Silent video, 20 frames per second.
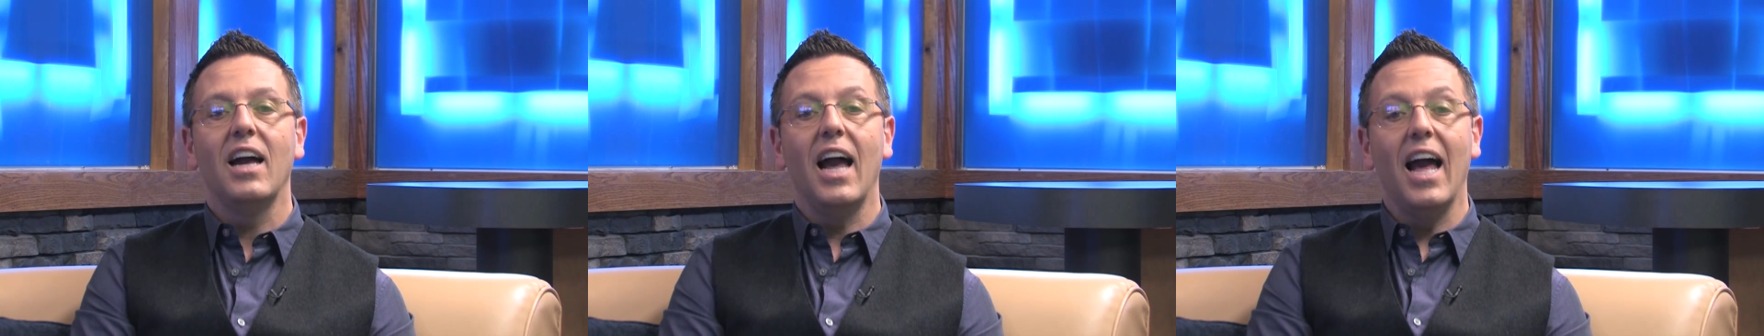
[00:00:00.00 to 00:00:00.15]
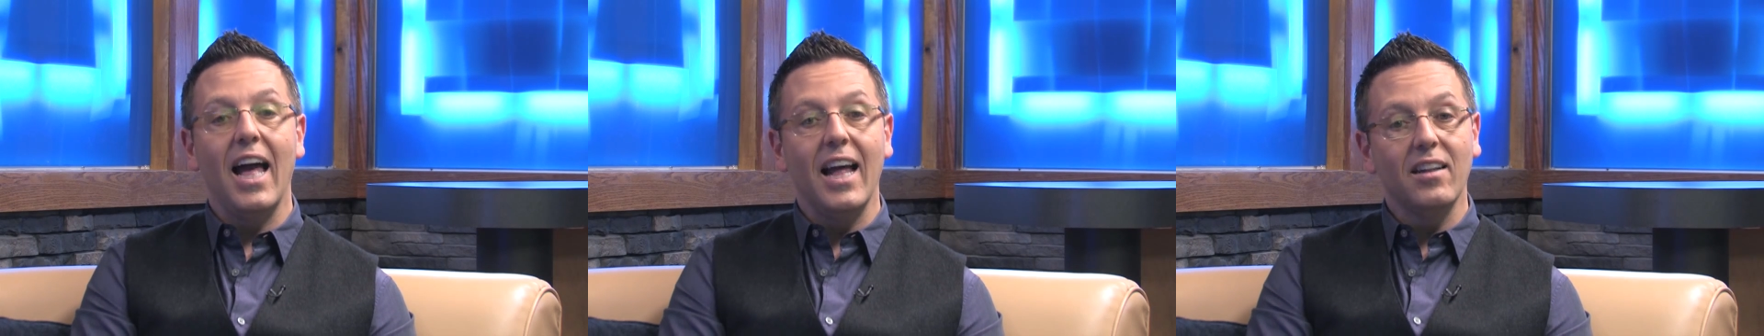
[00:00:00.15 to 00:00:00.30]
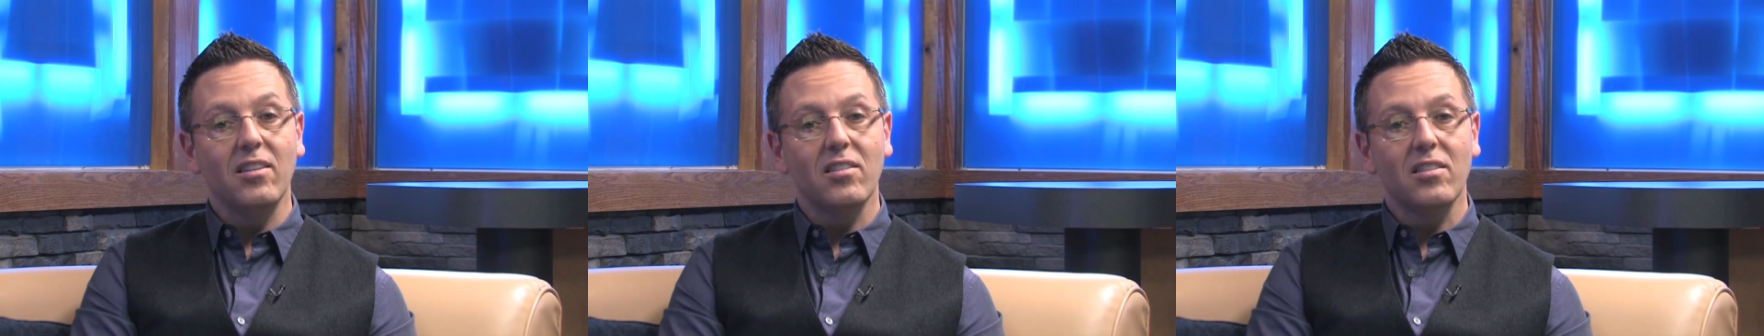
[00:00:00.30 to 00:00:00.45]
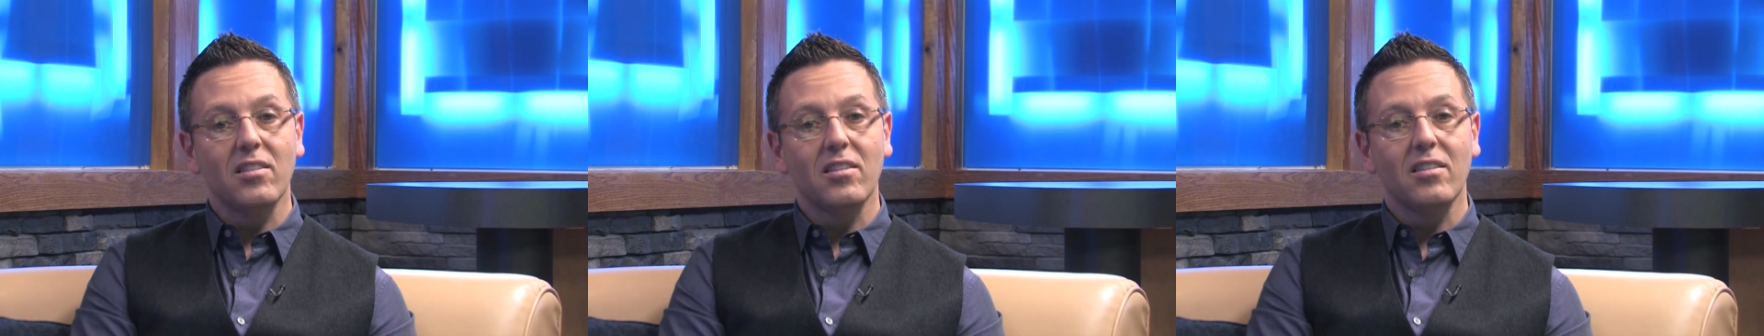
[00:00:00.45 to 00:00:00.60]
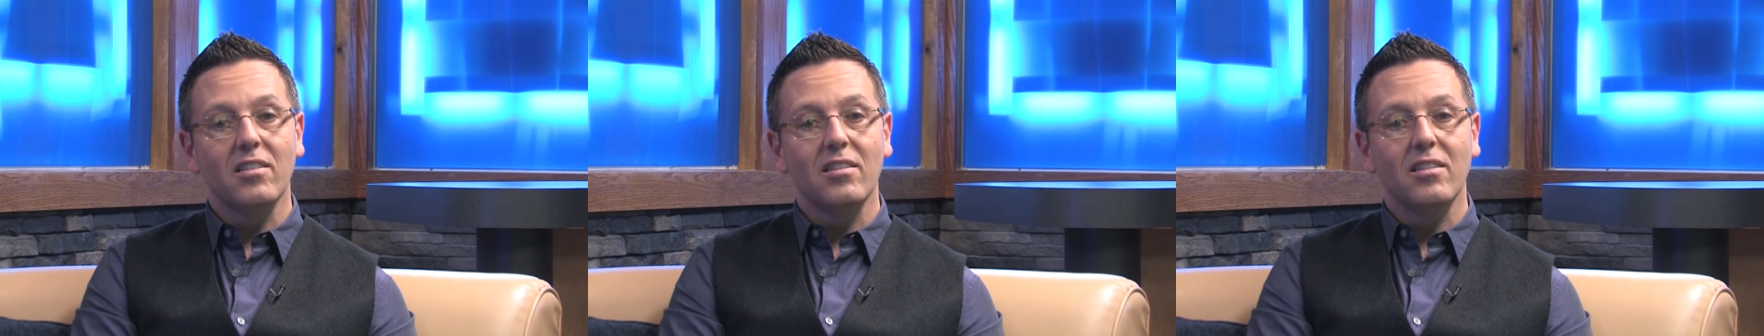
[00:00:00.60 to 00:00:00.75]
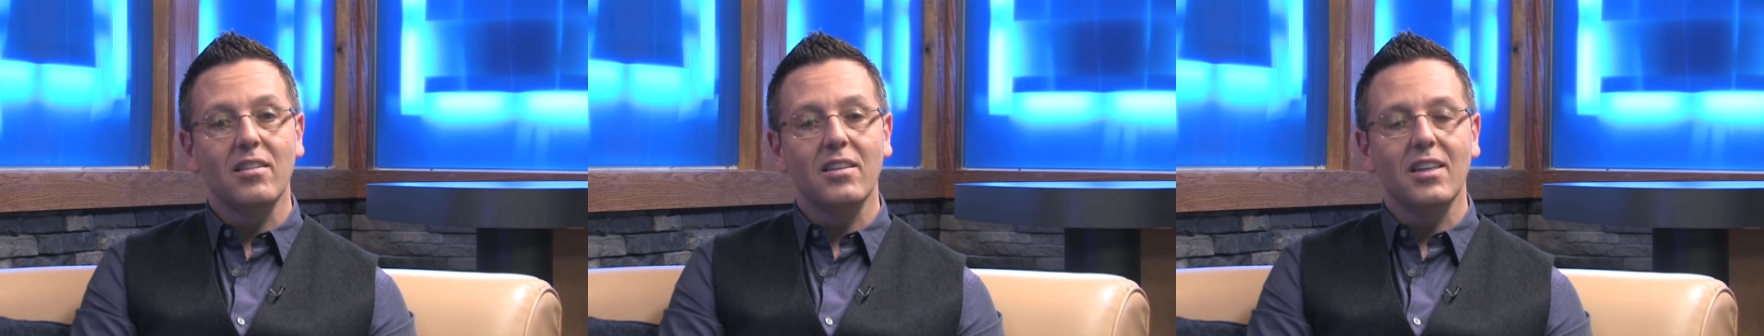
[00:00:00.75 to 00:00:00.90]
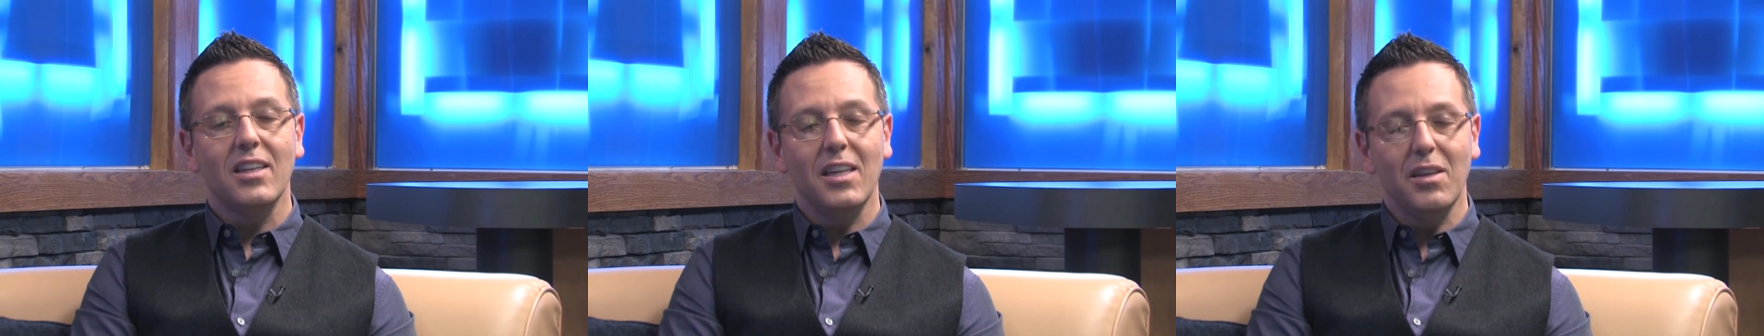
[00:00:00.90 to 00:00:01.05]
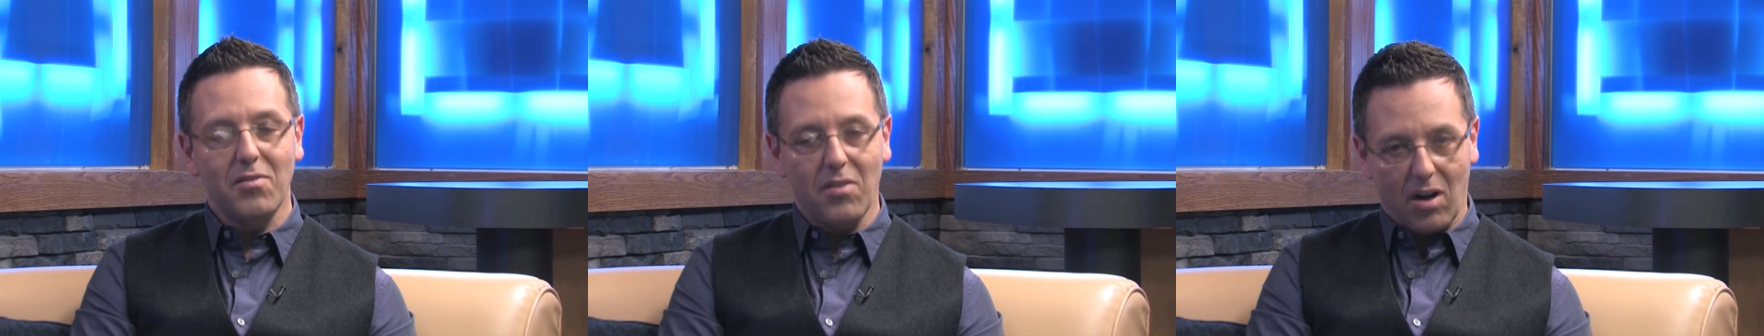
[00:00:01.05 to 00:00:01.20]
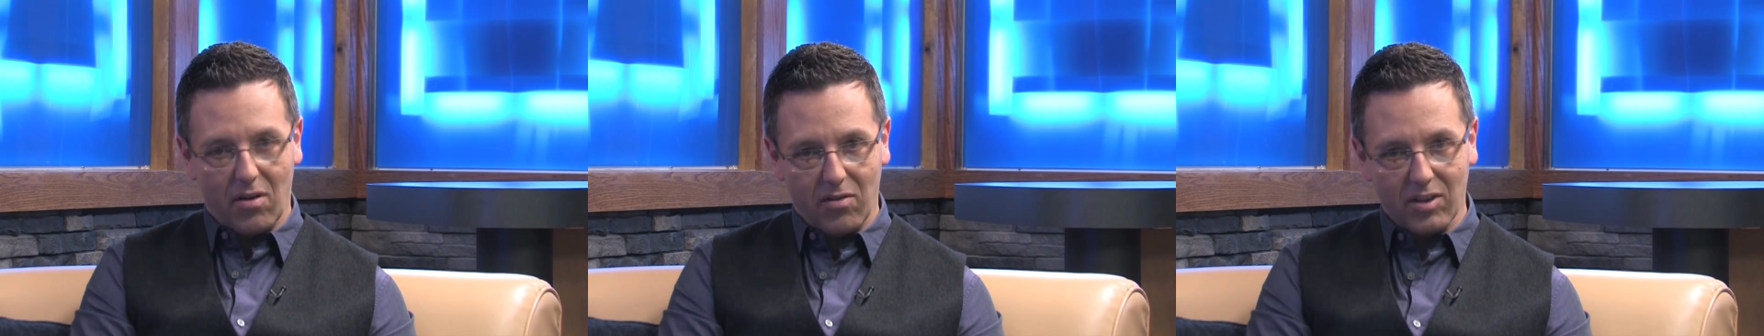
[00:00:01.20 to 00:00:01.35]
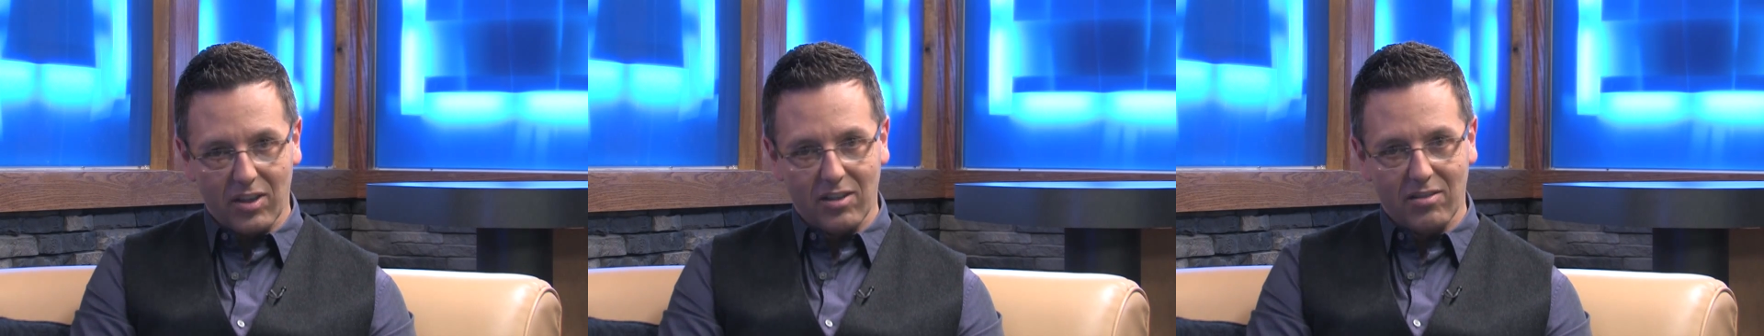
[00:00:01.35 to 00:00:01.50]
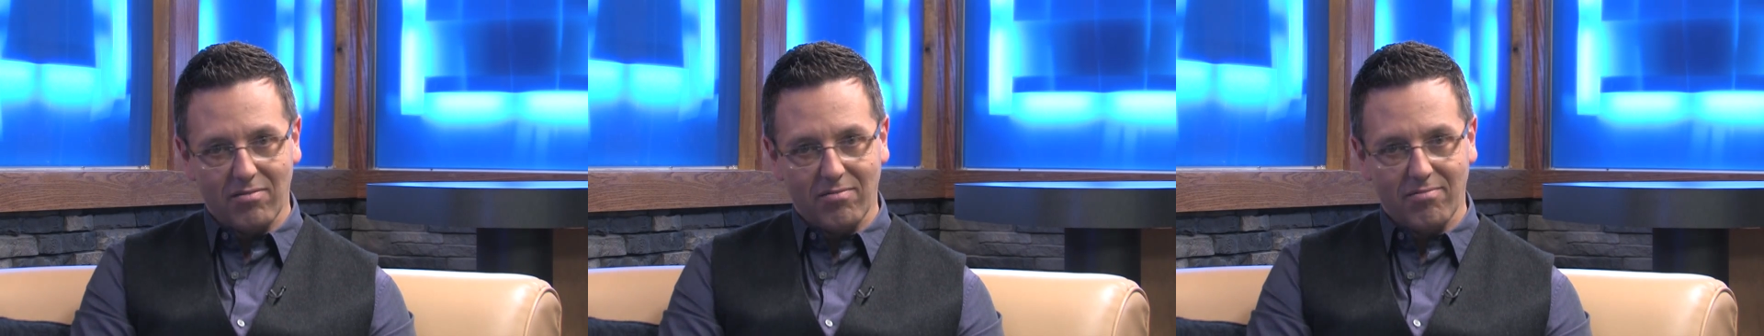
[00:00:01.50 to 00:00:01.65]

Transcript: and evolving.